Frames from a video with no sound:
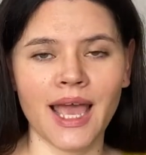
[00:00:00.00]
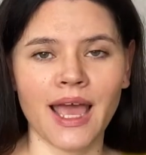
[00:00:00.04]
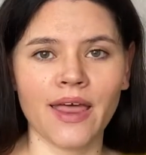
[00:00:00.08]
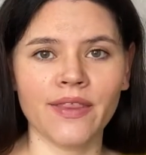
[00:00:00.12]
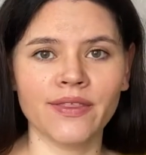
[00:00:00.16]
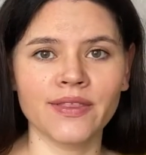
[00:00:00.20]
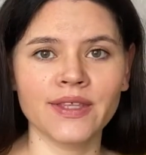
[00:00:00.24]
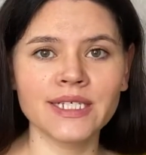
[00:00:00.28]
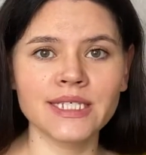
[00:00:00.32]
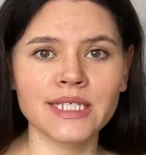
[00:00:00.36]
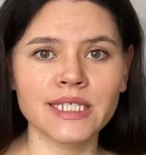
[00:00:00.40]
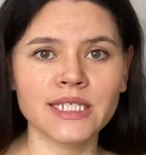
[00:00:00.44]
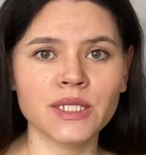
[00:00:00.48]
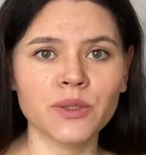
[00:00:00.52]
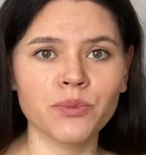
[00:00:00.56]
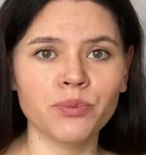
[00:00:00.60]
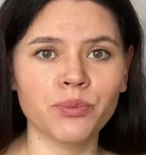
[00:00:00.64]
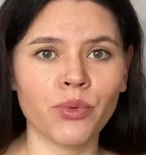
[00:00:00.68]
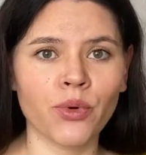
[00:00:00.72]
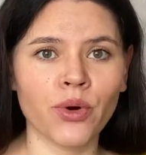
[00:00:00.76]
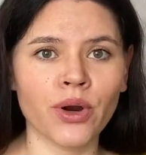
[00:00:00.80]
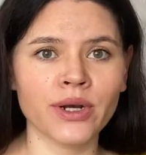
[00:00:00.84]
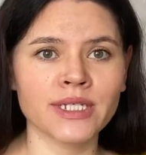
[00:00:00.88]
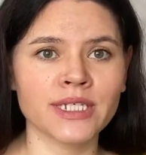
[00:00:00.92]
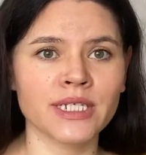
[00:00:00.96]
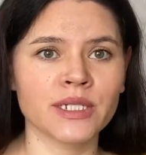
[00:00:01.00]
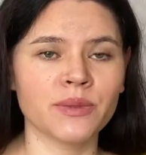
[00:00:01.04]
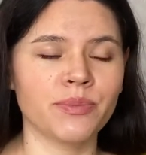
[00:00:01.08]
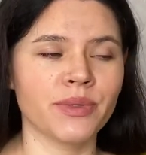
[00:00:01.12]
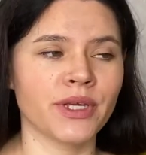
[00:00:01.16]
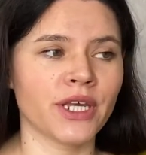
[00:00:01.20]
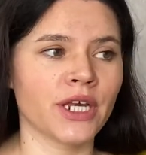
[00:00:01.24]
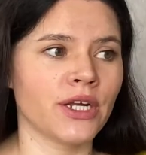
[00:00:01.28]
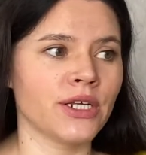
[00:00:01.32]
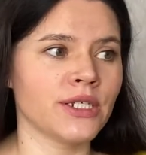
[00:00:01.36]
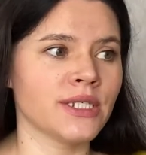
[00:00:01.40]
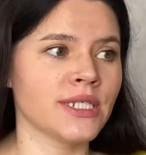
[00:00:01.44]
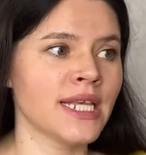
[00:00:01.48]
And this is important
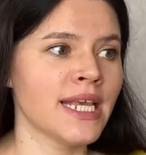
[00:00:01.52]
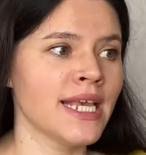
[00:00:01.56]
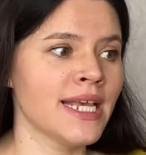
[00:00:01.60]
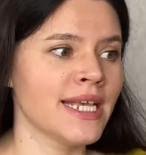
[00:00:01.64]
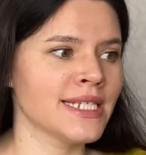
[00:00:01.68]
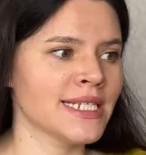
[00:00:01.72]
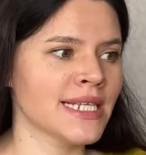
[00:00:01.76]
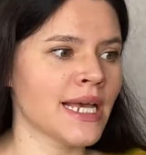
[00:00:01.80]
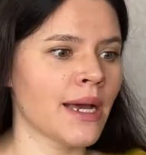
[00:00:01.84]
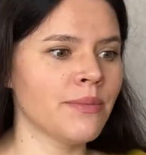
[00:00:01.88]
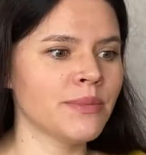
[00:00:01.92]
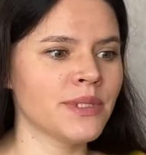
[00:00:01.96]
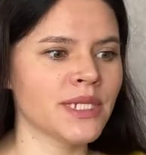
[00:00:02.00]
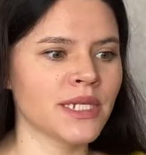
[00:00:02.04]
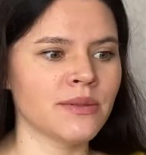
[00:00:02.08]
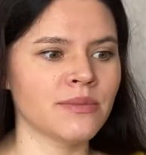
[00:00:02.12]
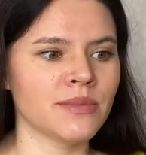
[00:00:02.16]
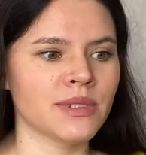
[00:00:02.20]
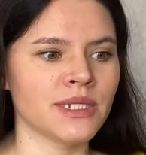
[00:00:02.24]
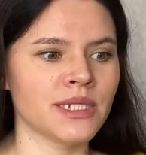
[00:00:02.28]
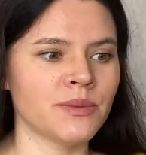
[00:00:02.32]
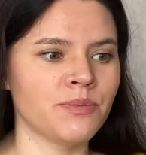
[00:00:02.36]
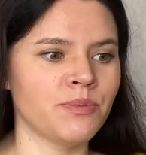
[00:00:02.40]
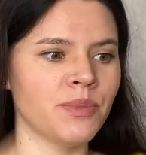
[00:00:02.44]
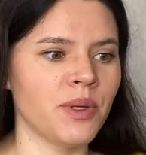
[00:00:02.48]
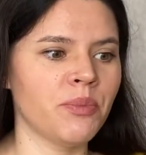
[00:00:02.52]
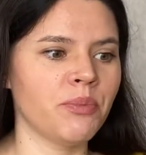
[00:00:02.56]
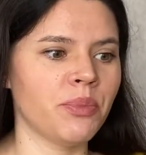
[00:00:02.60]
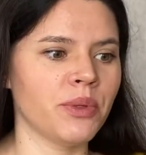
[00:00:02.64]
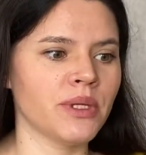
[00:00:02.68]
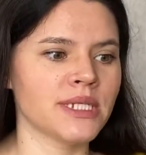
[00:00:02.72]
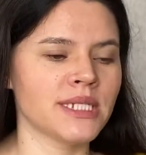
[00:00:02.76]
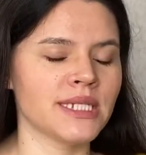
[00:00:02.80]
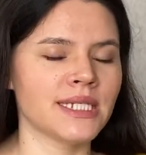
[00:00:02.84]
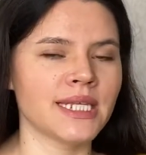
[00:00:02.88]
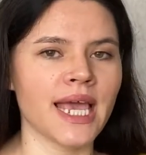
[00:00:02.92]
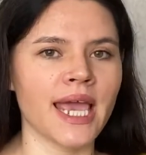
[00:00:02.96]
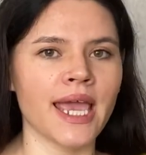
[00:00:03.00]
because sometimes
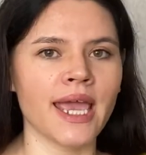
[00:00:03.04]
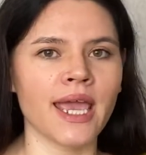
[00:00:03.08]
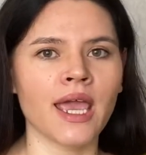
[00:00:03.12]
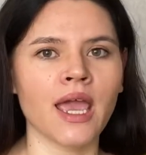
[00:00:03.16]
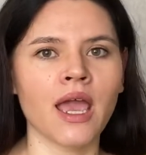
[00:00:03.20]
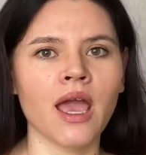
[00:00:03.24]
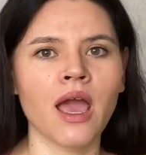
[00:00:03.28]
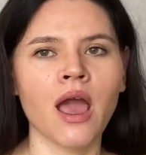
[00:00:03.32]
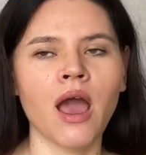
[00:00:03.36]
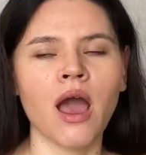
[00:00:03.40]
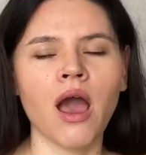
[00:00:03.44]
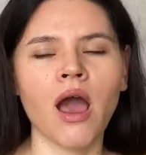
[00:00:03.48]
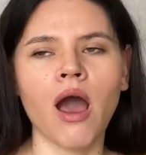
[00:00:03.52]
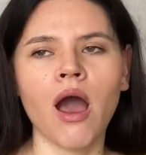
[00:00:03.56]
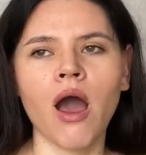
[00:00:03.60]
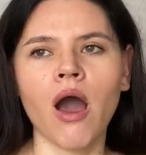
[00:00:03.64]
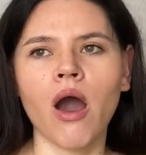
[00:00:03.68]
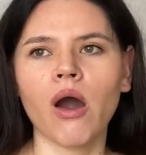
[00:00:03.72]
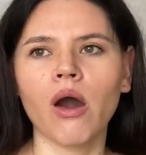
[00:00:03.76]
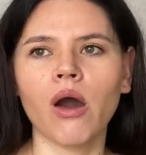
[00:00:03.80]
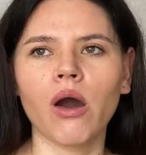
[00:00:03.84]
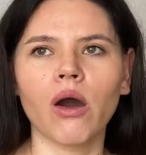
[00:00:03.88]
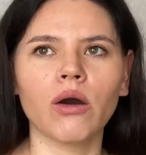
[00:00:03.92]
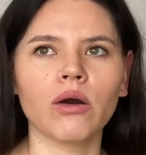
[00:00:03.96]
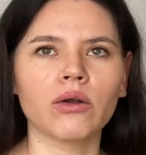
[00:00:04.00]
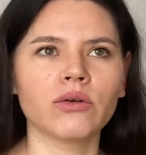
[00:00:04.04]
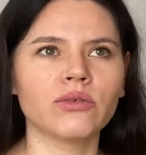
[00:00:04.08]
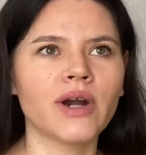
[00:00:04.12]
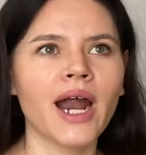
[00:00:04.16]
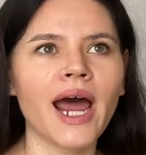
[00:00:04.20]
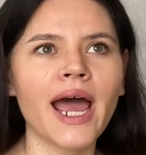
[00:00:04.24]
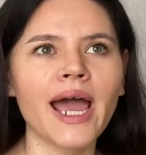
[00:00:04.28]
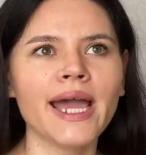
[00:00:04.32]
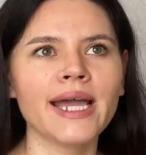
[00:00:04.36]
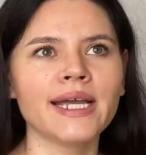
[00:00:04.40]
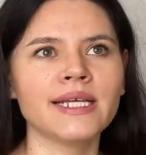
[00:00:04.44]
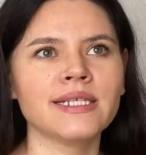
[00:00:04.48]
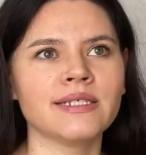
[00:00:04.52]
people say, all
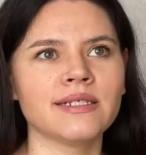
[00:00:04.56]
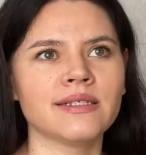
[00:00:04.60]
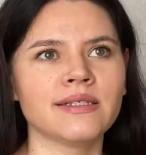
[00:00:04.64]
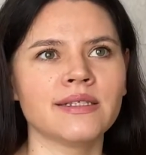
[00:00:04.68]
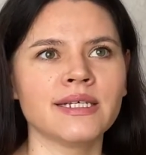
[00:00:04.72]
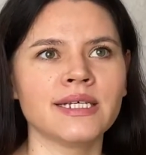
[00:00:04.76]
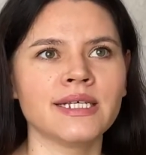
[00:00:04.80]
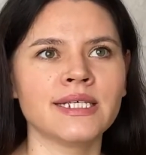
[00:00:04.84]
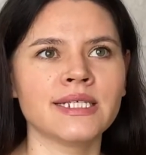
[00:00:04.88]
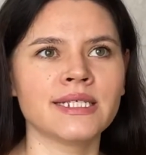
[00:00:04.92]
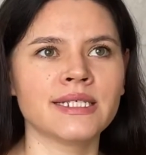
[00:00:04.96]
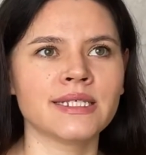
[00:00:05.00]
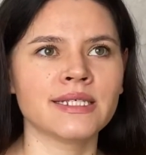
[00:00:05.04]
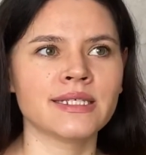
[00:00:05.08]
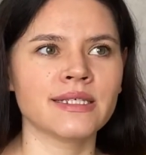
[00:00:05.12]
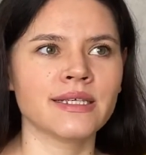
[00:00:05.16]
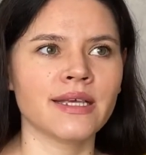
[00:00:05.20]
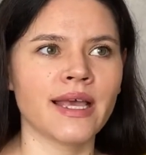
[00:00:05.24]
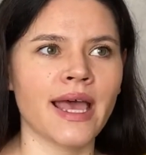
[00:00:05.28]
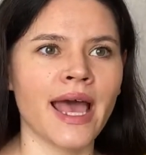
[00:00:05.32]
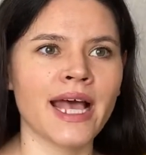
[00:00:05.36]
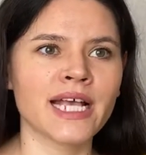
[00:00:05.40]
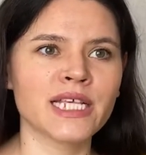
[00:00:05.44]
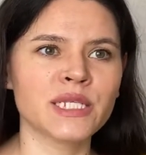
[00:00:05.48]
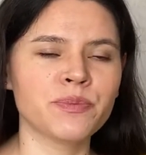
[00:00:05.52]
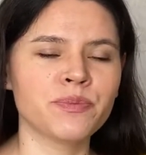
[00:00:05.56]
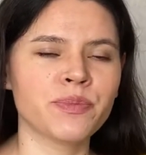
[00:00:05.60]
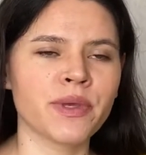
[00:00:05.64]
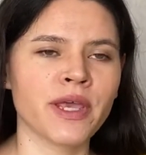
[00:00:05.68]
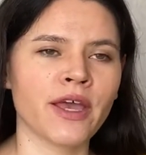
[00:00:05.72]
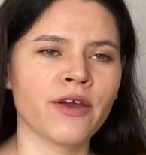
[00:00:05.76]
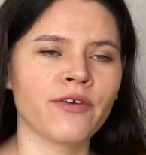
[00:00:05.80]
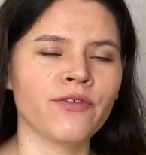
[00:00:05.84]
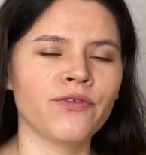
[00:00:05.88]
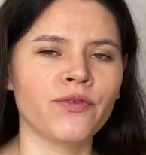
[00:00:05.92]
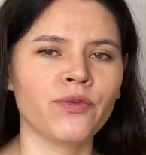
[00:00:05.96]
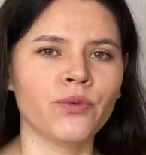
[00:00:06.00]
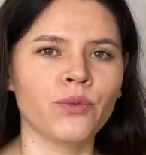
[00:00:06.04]
right, this
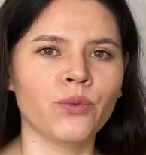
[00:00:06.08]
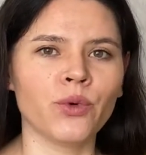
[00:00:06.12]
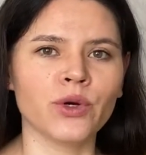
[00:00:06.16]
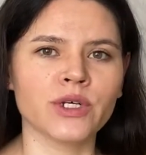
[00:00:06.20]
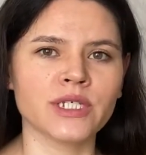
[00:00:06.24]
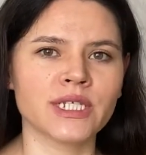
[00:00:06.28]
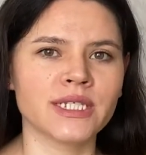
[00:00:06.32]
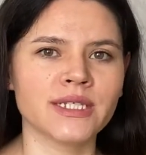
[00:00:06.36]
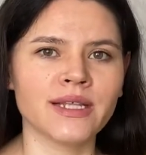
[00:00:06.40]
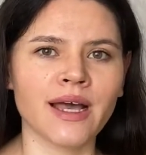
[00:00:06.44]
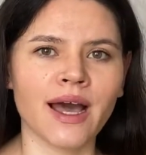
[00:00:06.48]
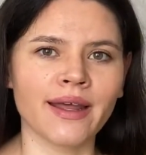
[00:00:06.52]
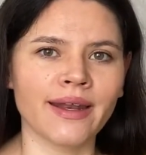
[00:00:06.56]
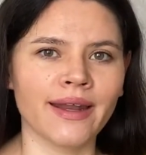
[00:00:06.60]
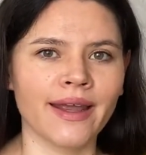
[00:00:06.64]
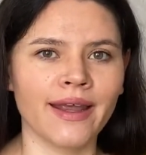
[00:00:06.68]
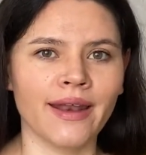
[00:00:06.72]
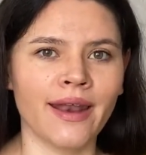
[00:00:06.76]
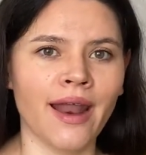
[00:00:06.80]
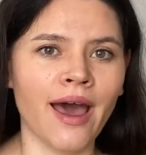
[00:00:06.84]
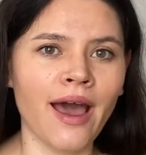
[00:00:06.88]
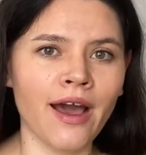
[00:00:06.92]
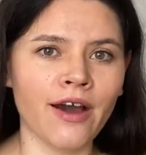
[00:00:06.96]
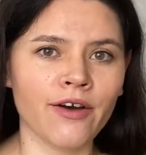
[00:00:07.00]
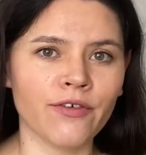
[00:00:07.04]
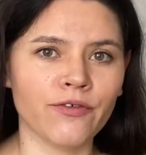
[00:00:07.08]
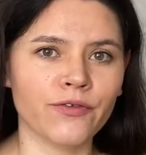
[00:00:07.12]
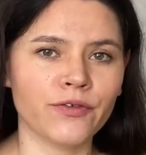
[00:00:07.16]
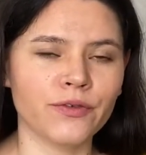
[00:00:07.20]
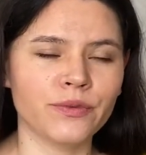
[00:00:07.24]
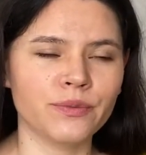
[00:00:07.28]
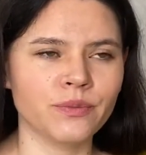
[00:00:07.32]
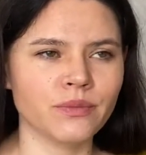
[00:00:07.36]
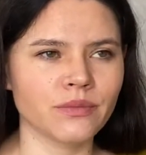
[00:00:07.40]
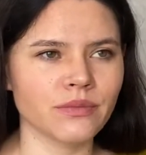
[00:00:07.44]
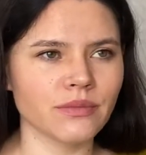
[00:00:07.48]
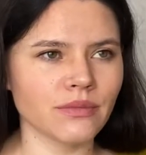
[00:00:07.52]
SPF was not enough,